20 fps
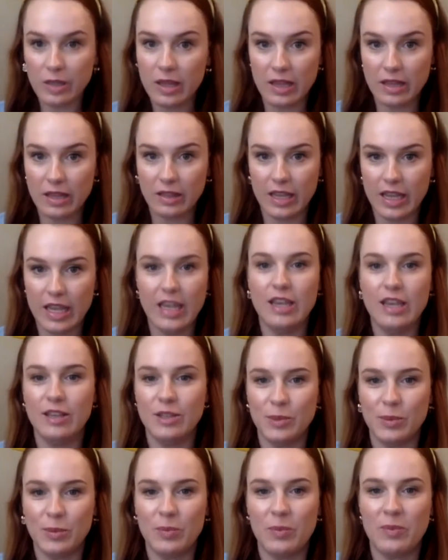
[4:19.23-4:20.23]
the
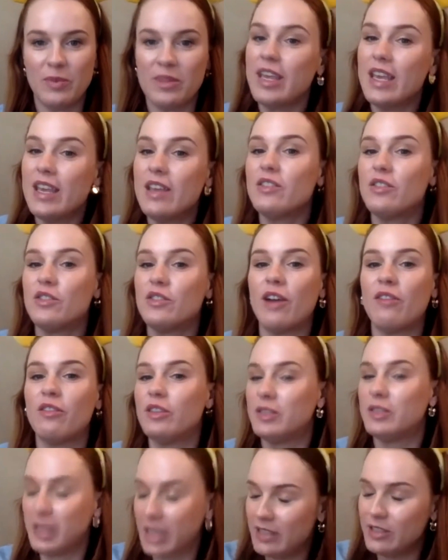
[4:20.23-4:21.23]
ease of travel
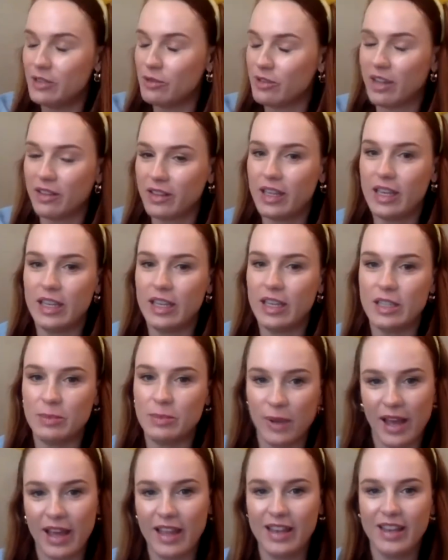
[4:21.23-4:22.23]
is easier without the kids,
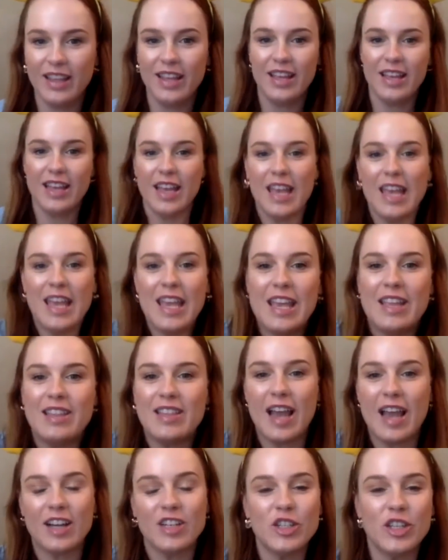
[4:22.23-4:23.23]
but
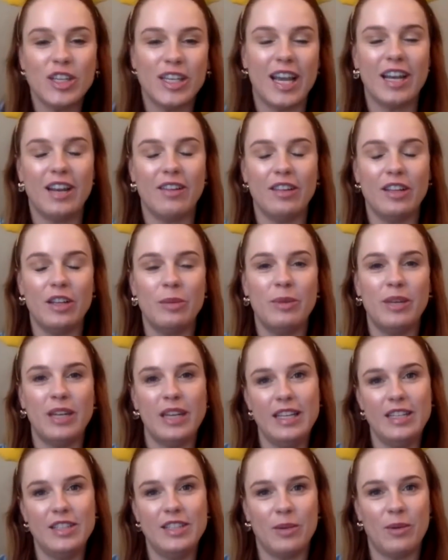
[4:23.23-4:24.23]
it's actually kind of a little bit
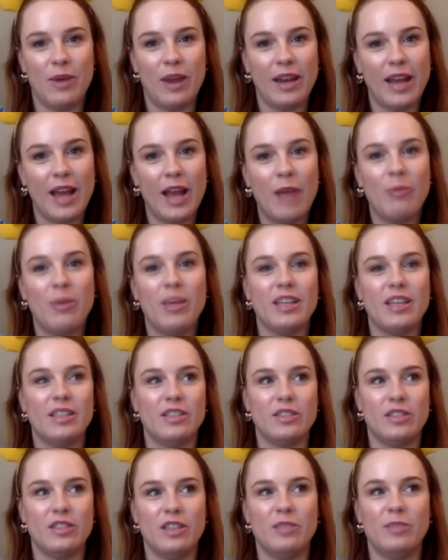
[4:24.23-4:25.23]
easier right now because
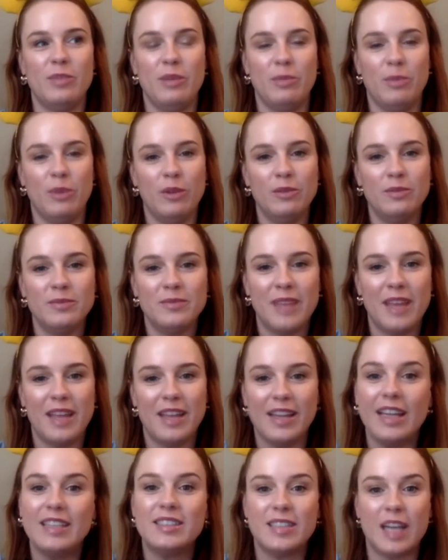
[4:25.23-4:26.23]
there's less people and
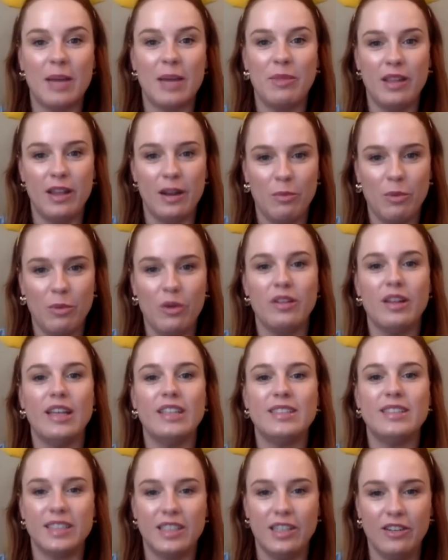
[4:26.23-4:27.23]
less time in the airport,
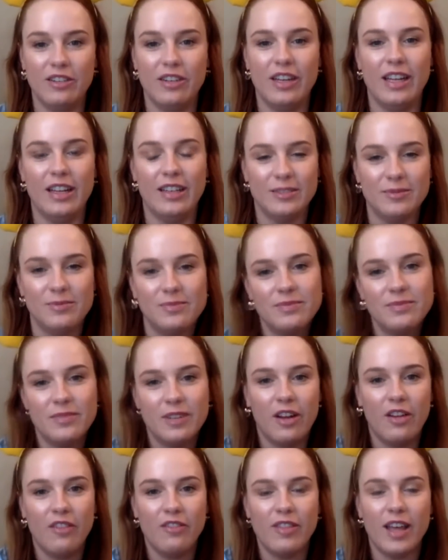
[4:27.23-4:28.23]
less security
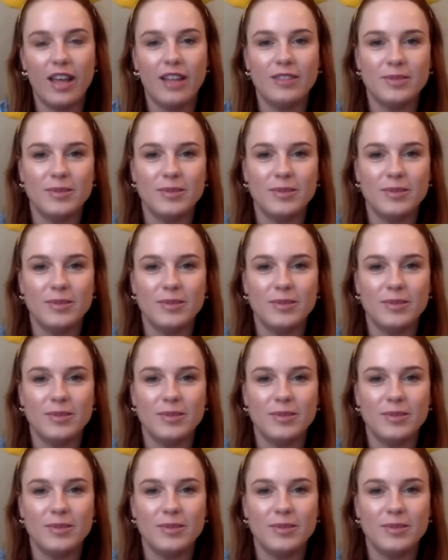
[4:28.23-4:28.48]
and all of that.